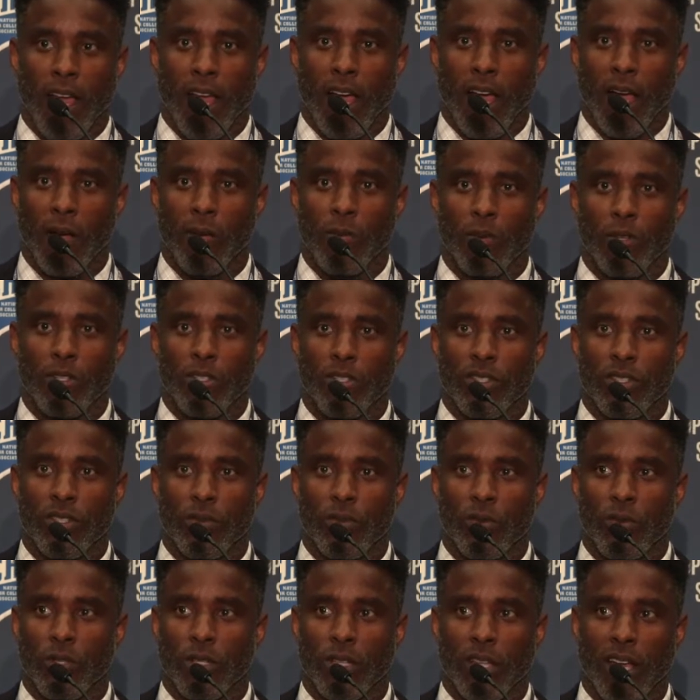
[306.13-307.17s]
I
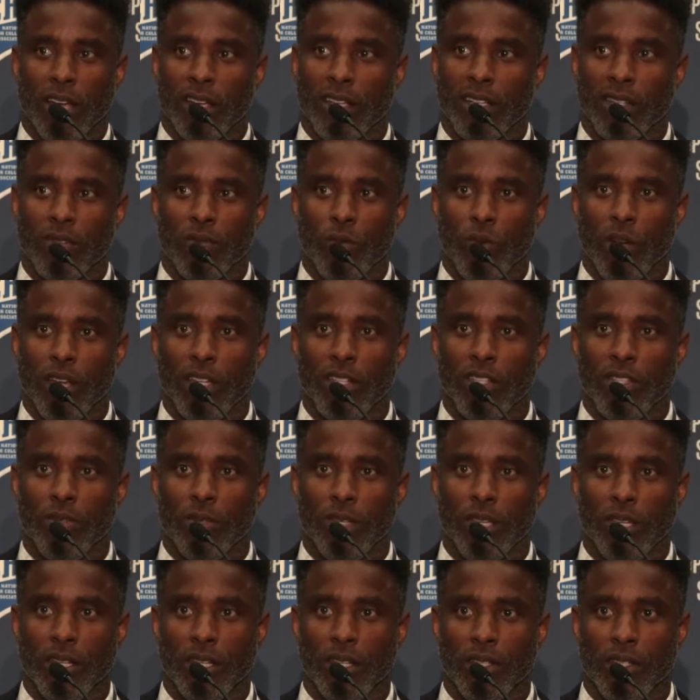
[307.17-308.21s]
was I couldn't wait to
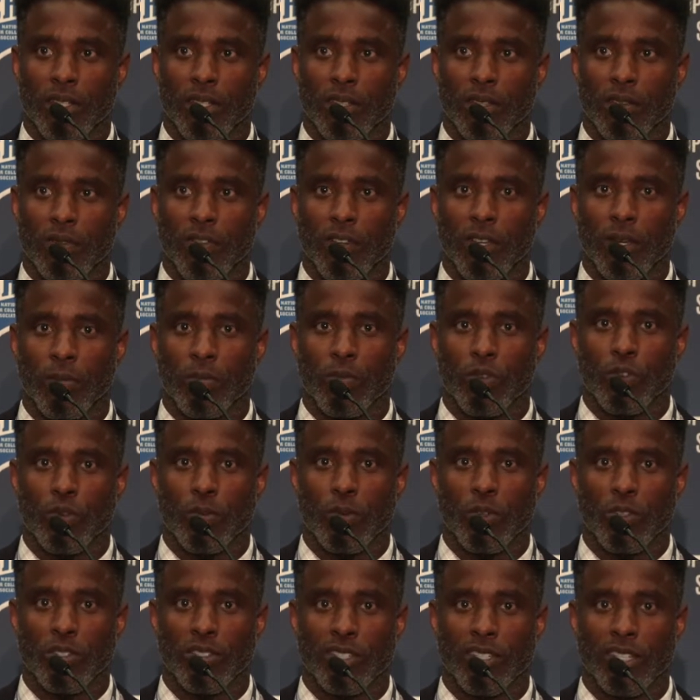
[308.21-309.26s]
get into the film room
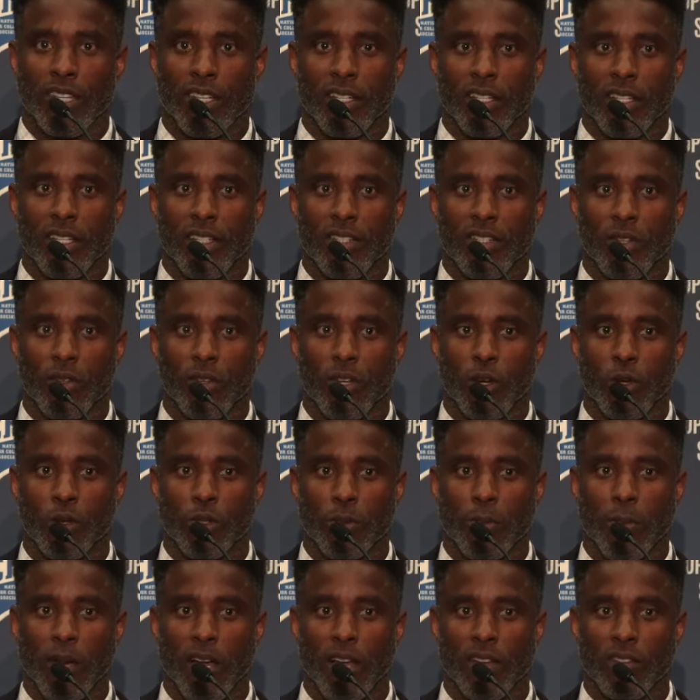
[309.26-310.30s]
on Sunday so
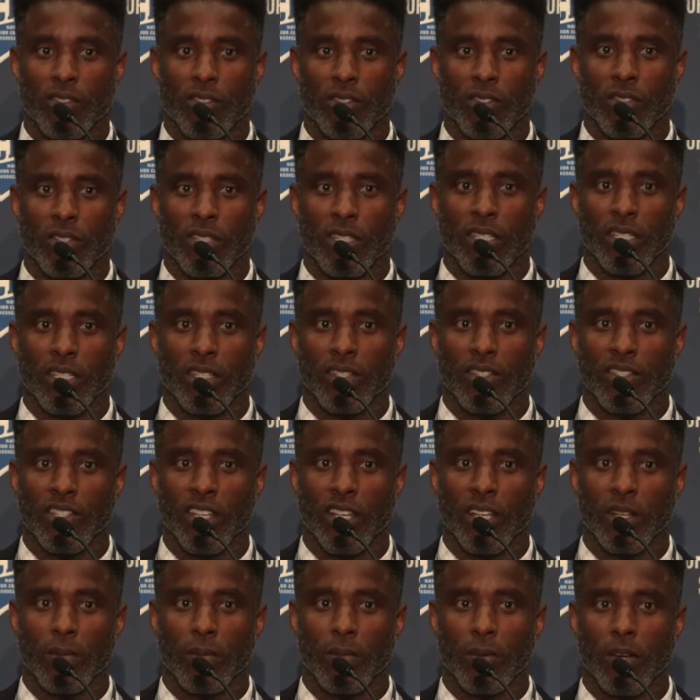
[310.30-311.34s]
Coach Bowser can
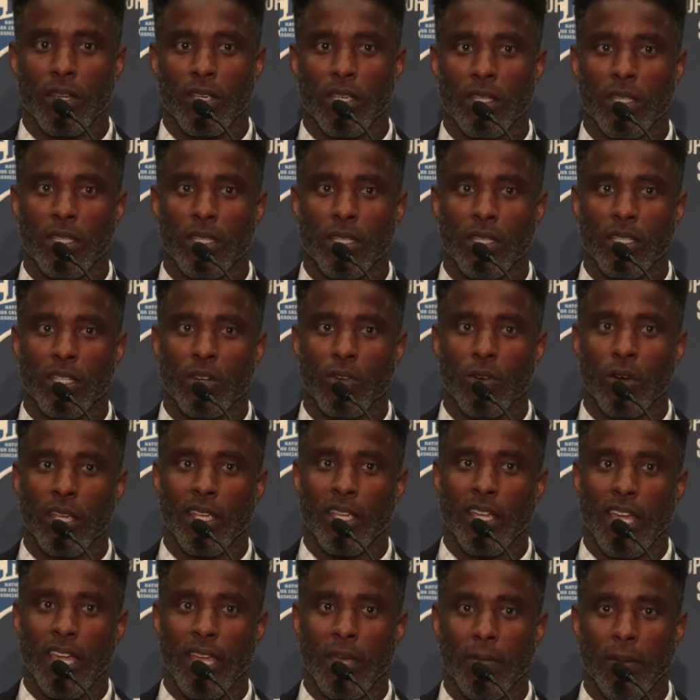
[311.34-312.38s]
celebrate the great
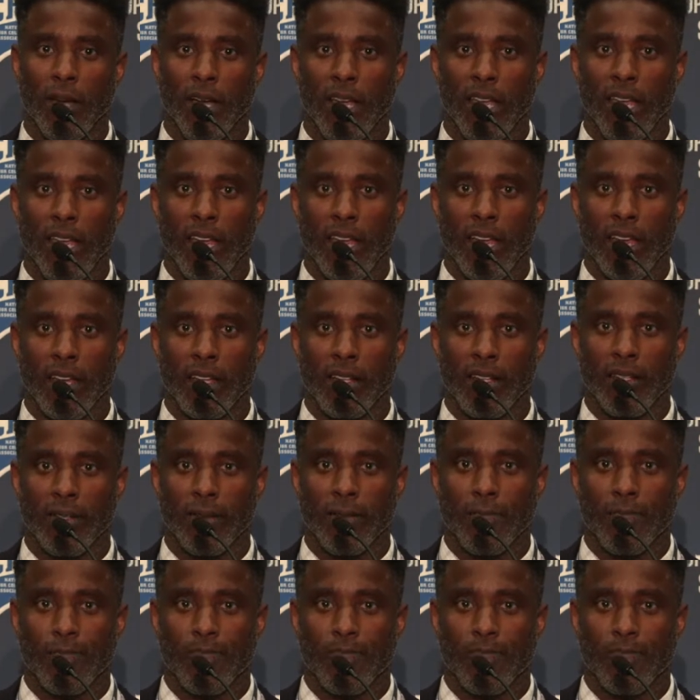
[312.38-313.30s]
game I had.